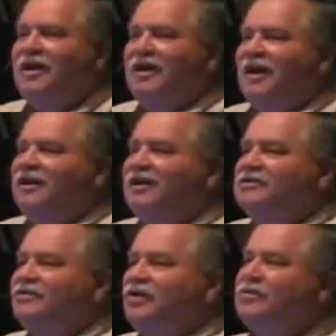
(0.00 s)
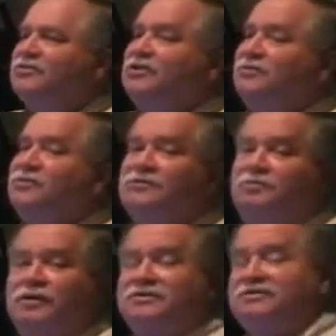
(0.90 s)
and His fellowship and His
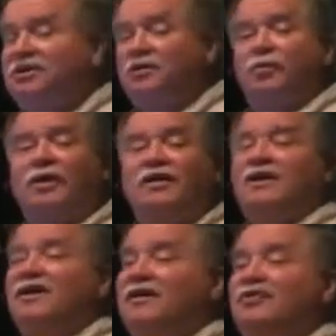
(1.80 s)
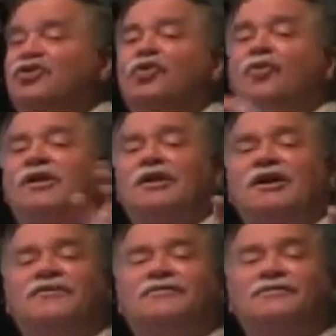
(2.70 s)
presence to the point you don't want to
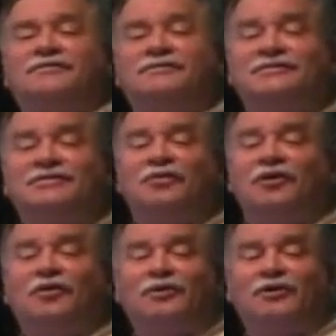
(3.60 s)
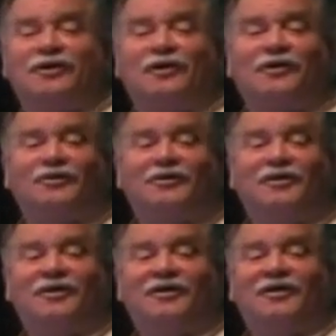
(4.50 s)
leave. You want to be there.
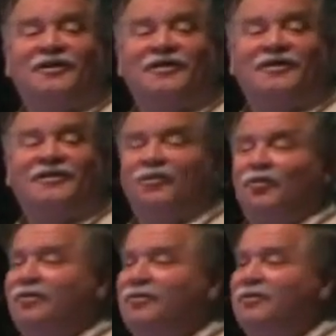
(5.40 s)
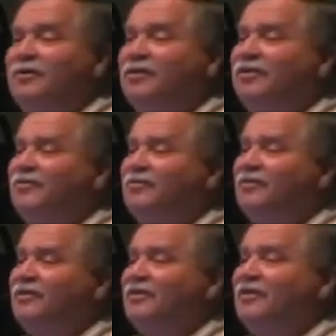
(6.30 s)
You want to be with Him.
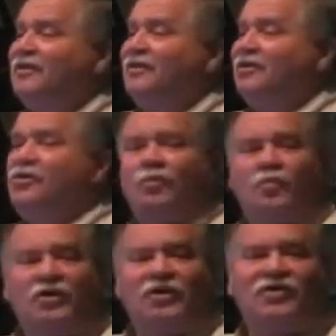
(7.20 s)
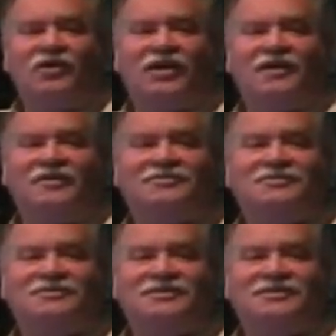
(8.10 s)
You don't want anything else.